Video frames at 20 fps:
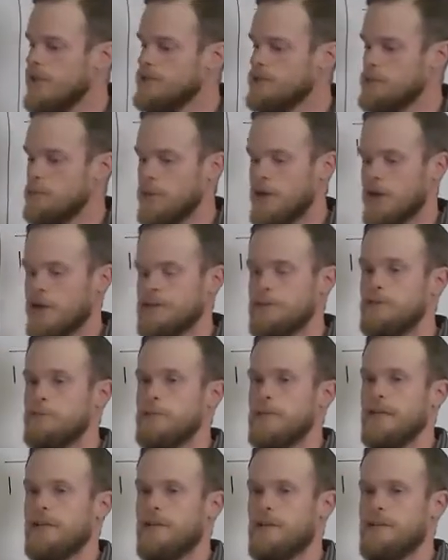It's
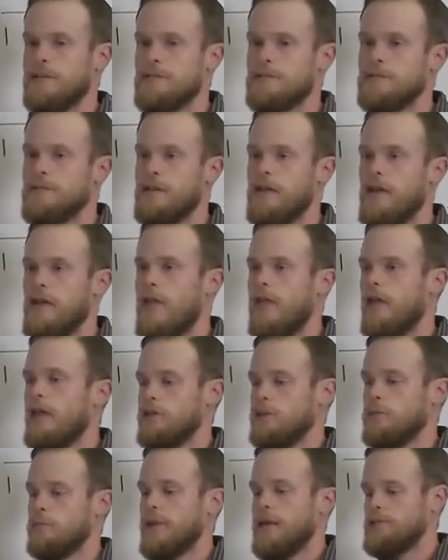imperative because
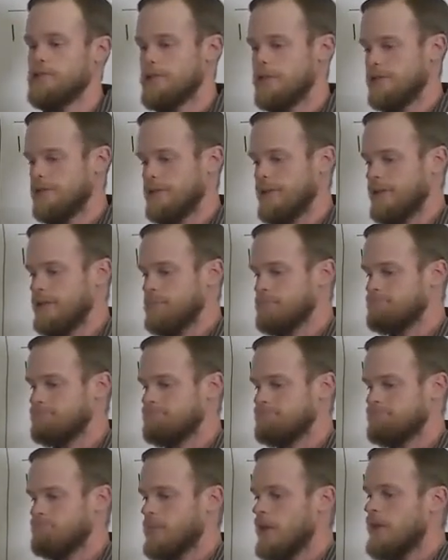you're
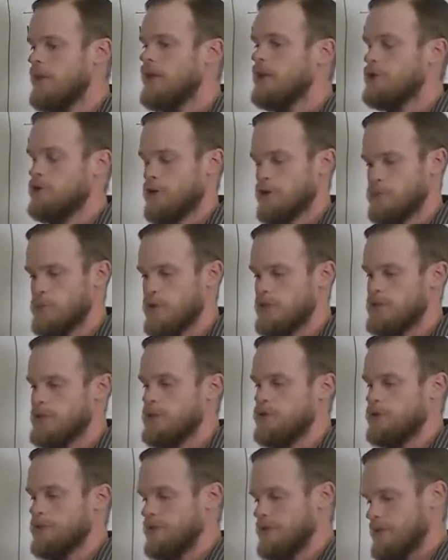
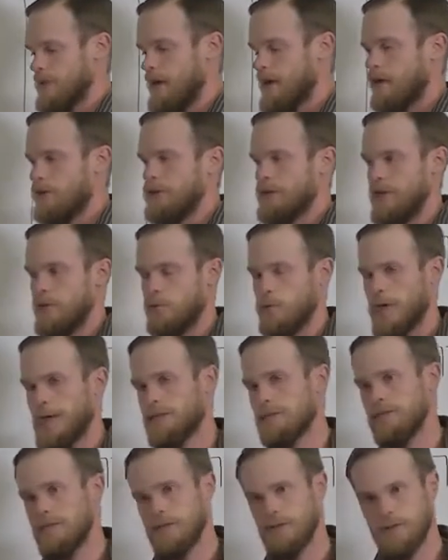expressing your desire
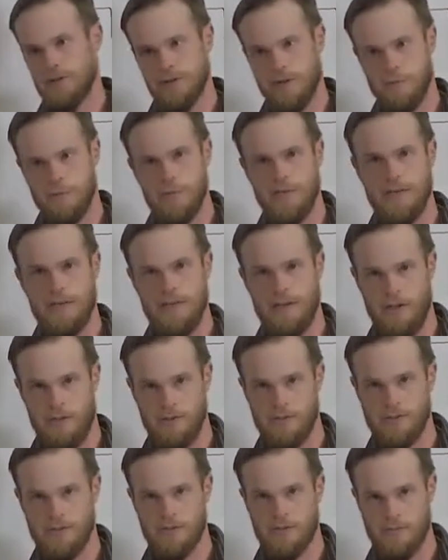directly to somebody
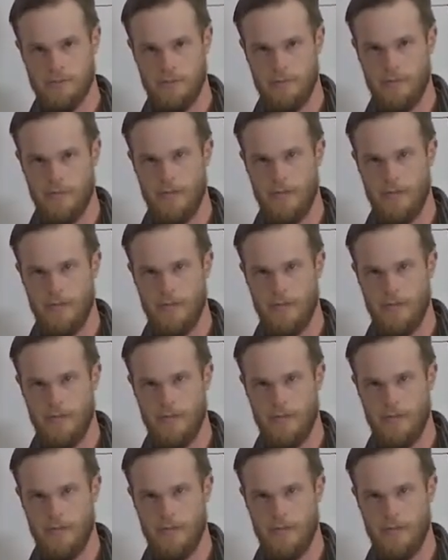else.